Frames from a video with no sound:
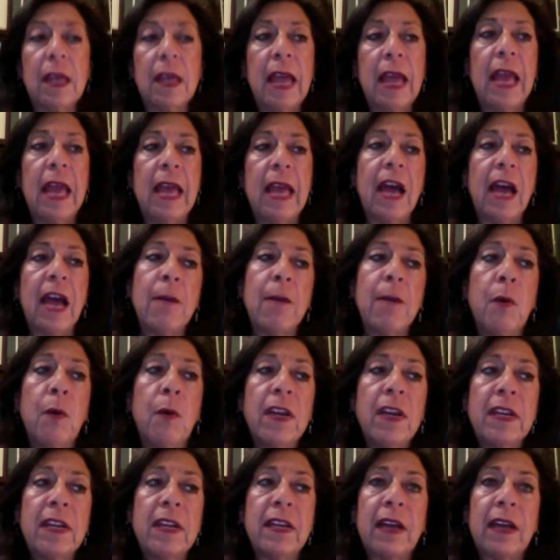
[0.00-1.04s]
And I
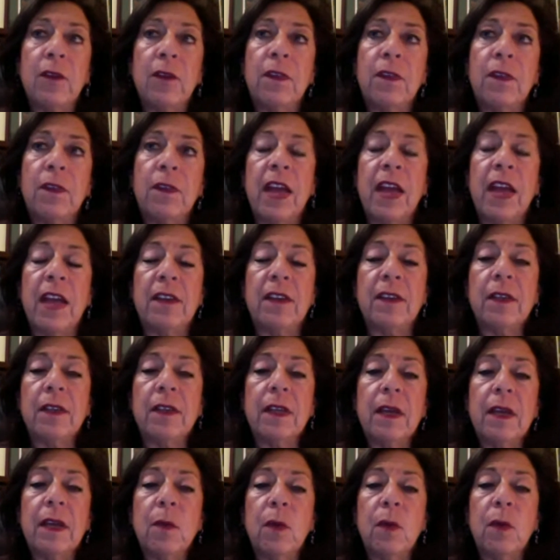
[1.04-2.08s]
pointed out that,
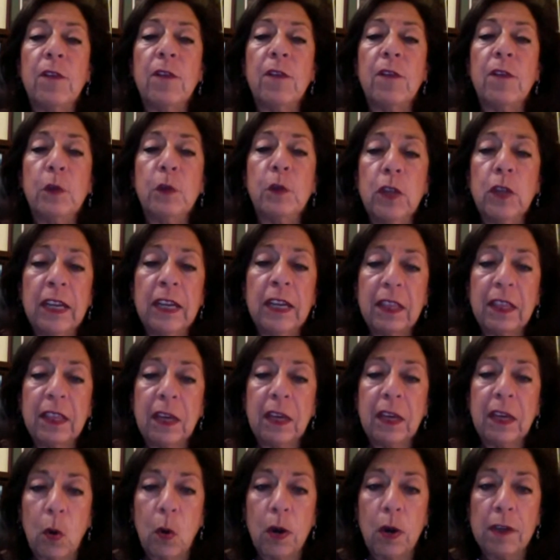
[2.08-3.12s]
well, if you look at the
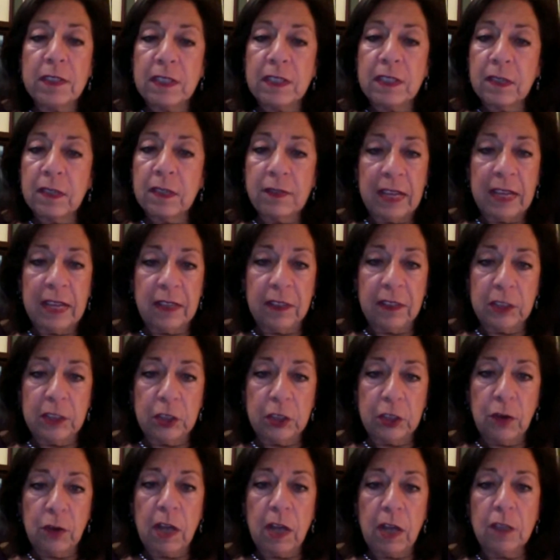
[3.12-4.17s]
course of Atlas
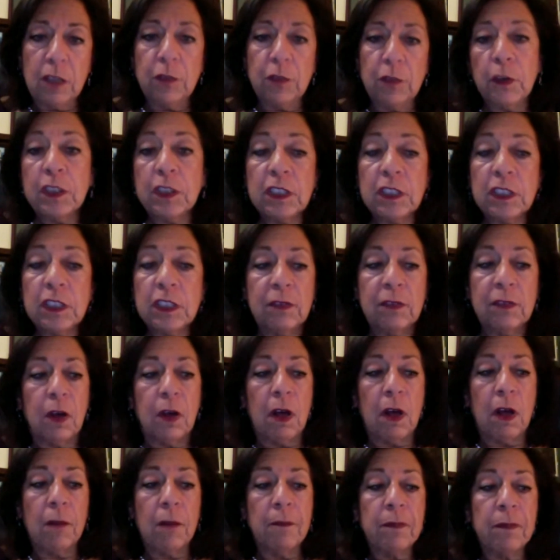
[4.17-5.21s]
Shrugged, first of
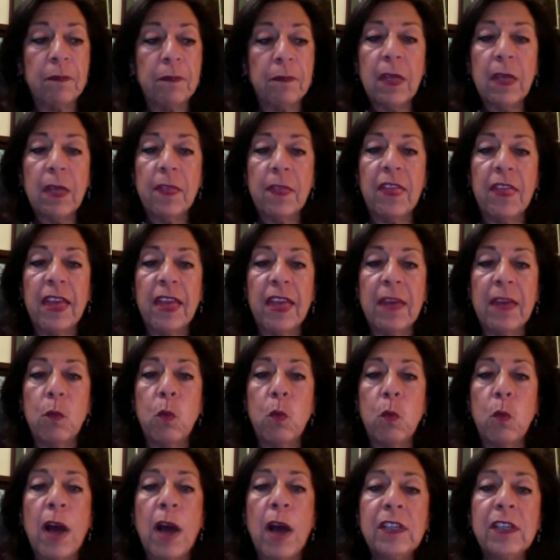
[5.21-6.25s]
all, they
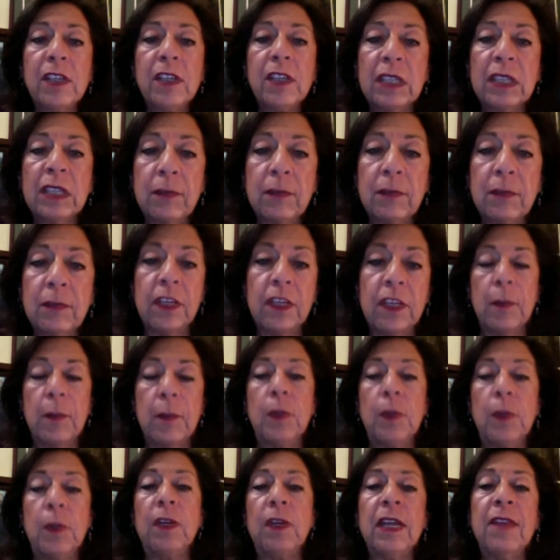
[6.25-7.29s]
want to live in
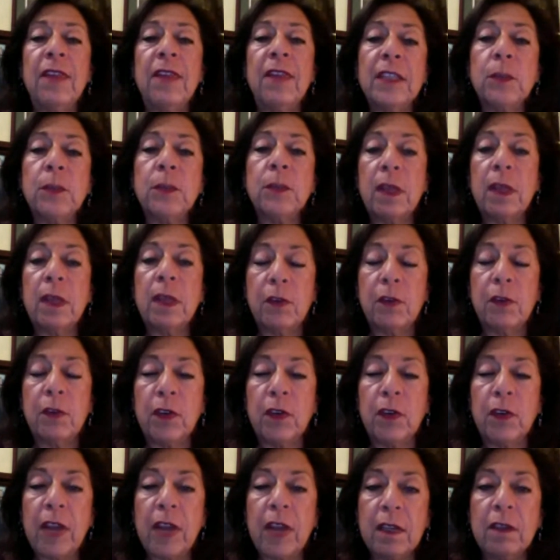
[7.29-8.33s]
community, and that's why they've
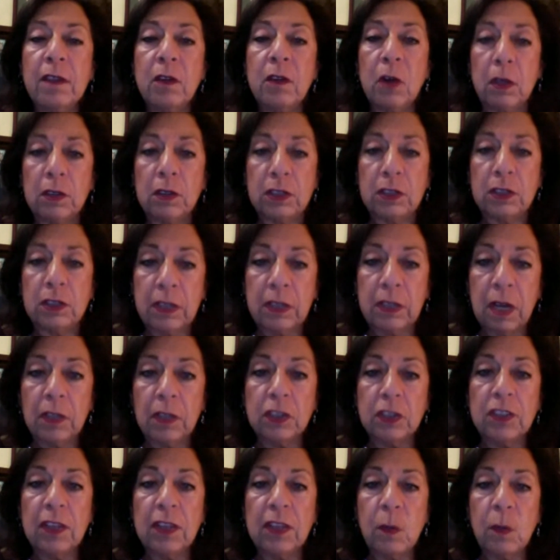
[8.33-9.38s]
created Gulch
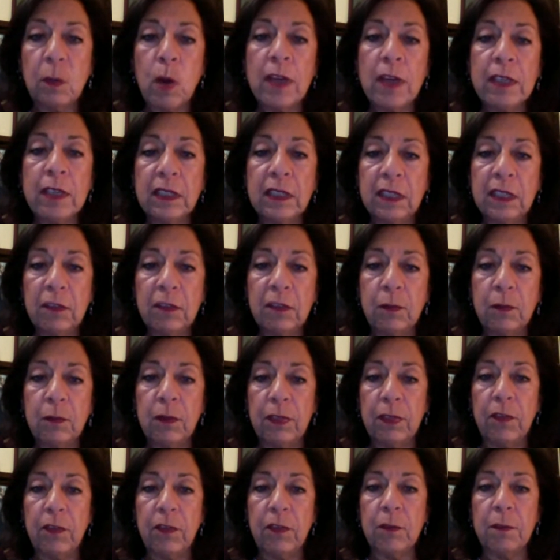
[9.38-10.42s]
Gulch. They want to live with
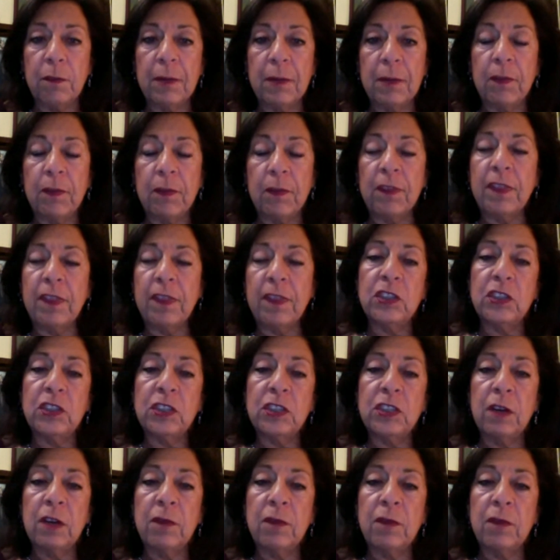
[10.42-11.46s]
other people that they can
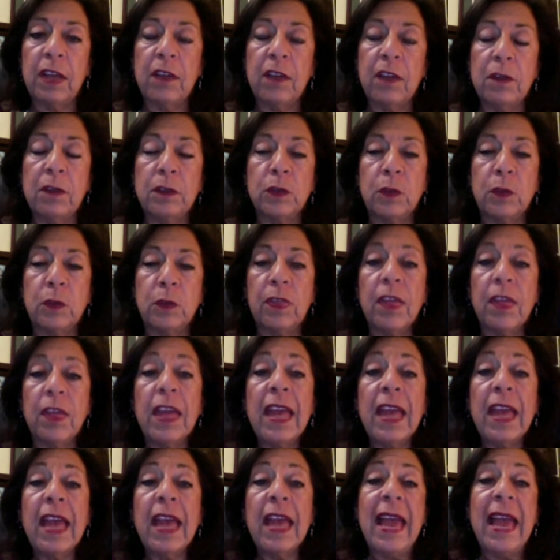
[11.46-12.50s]
share values with,
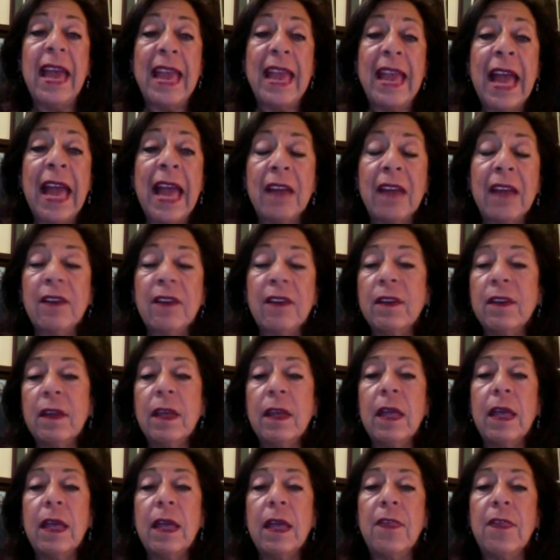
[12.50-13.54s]
and
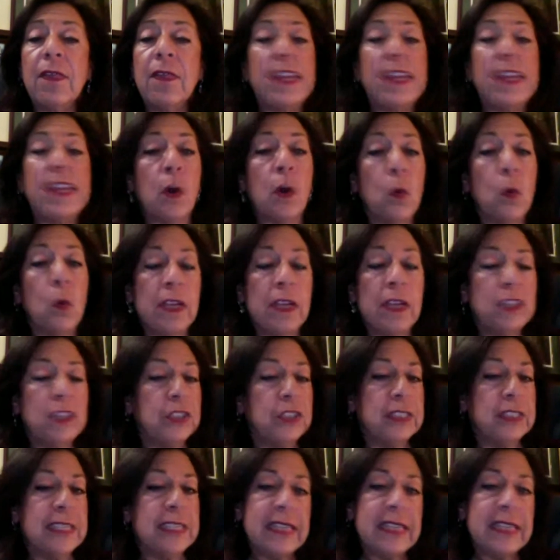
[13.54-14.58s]
they don't want to
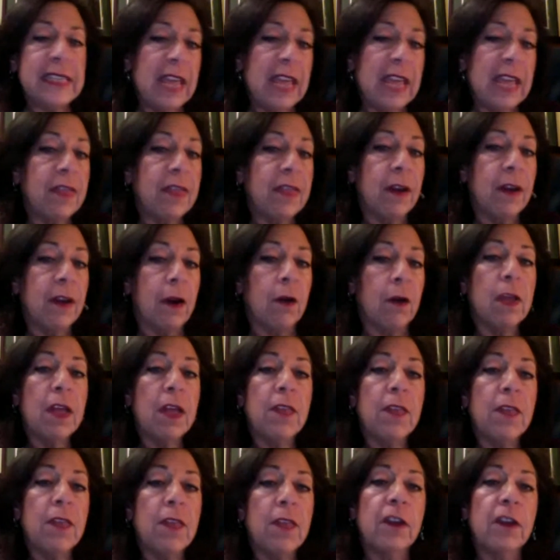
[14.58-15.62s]
just stay there.
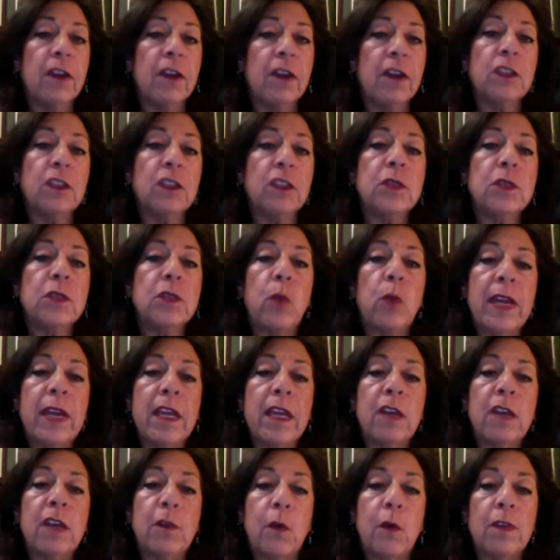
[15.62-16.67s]
They're just
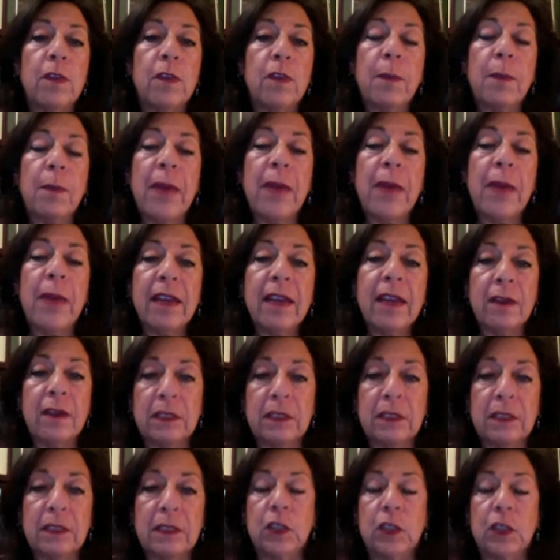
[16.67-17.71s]
waiting for the bad
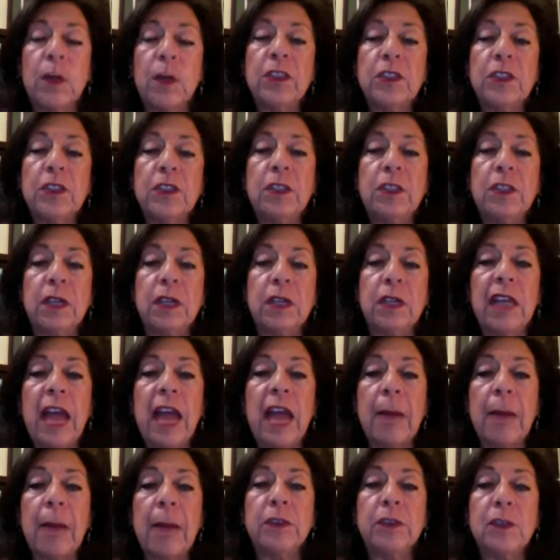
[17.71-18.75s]
situation to
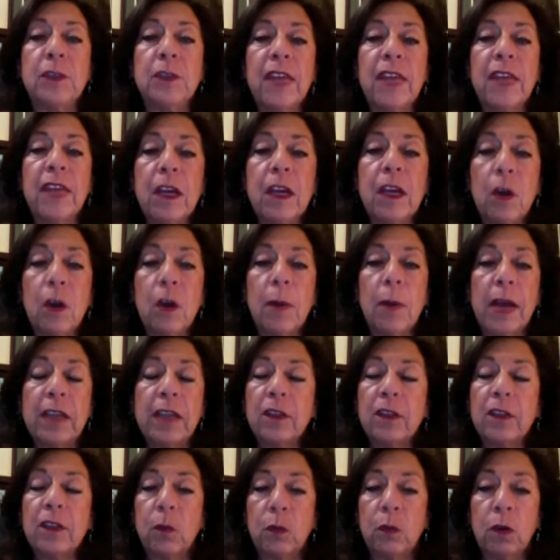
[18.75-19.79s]
collapse so they can go
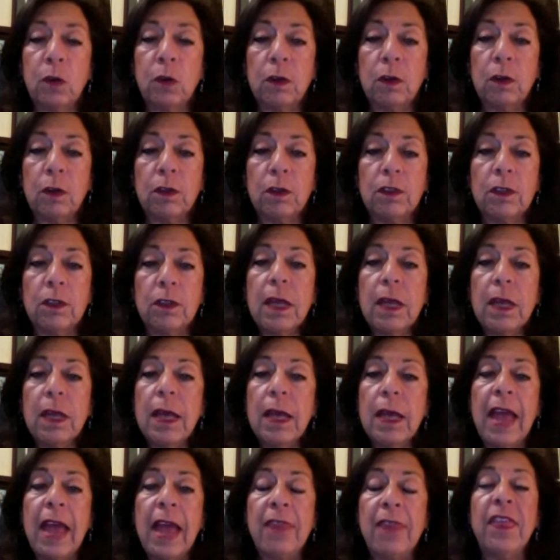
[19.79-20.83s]
back to the world.
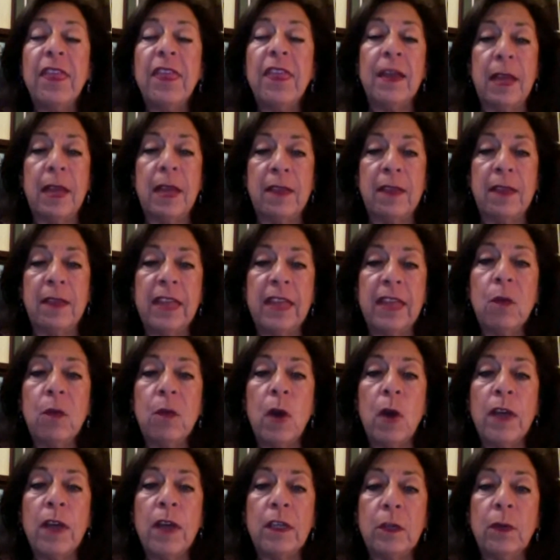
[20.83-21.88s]
And they
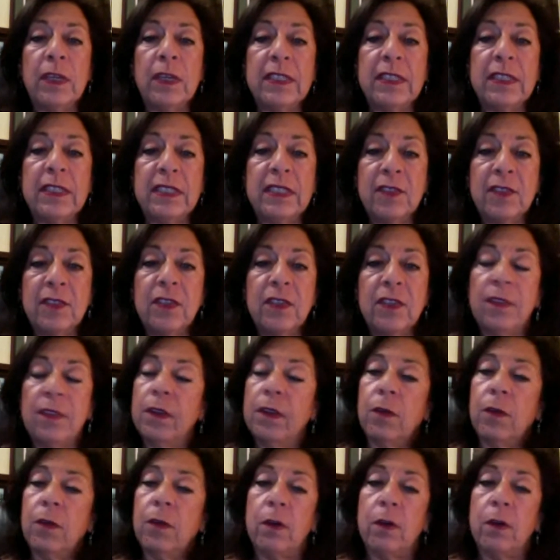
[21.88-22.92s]
want to exist in the
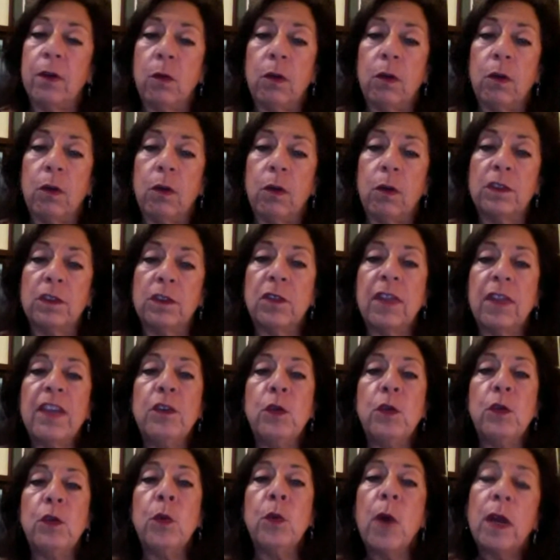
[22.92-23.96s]
greater world. So they
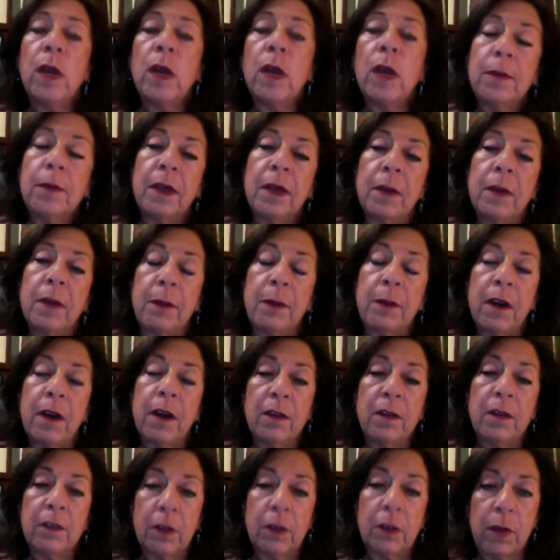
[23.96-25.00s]
do want to be a
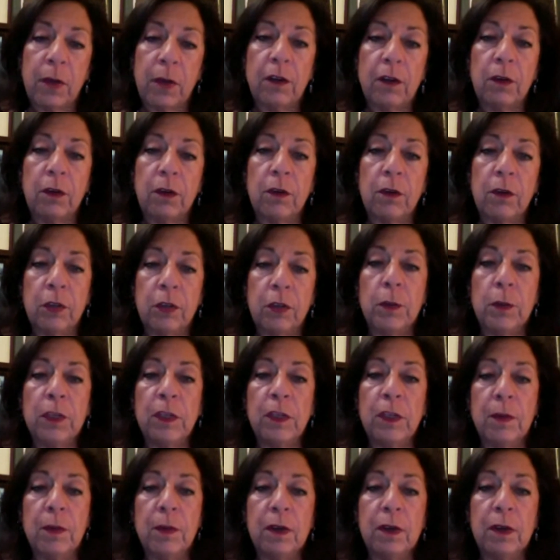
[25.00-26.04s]
part of the greater human
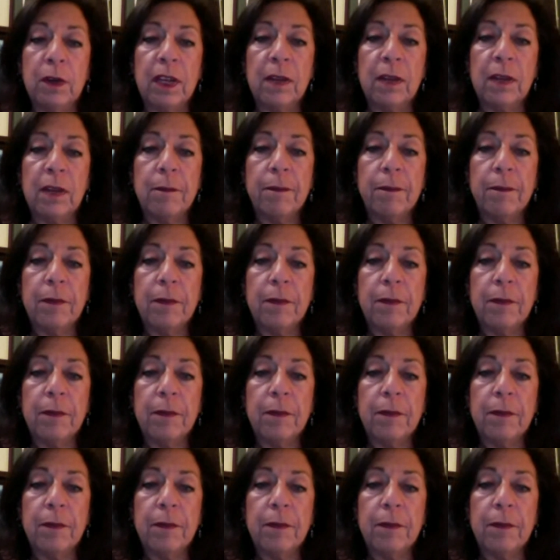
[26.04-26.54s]
community.